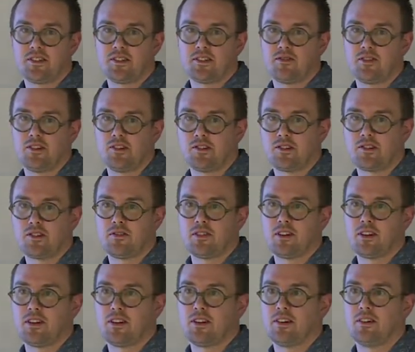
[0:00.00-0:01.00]
of course, of
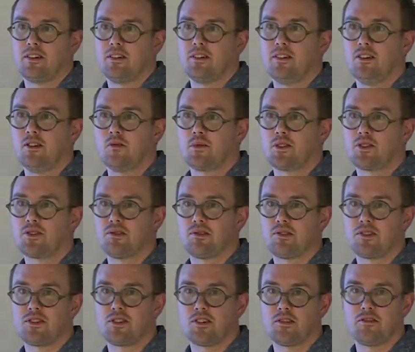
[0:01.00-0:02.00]
the open
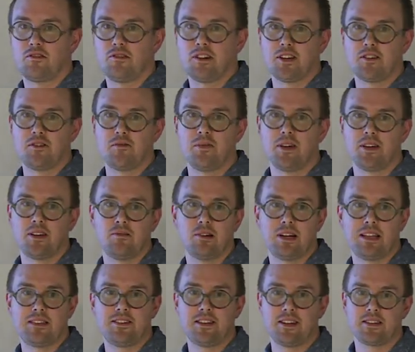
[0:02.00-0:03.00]
source software to be
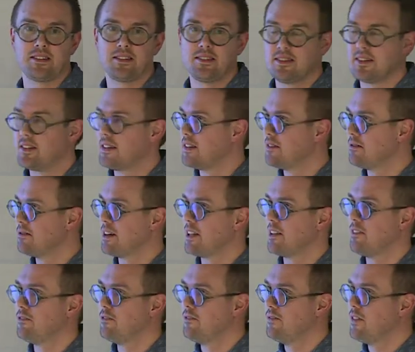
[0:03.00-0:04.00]
well tested and well